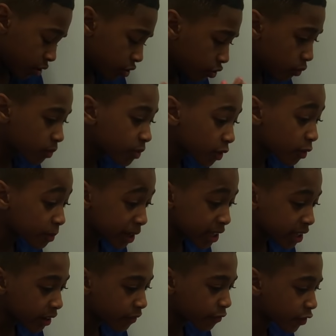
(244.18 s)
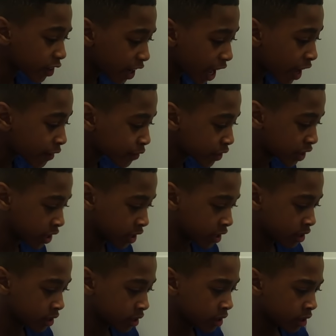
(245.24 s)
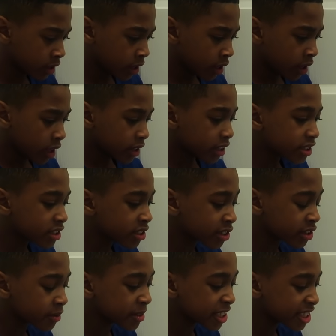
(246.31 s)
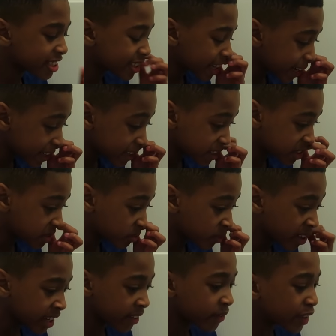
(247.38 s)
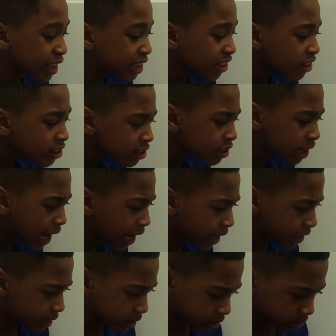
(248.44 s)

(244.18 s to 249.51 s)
You ruined my life forever. This doesn't make sense. We even look alike.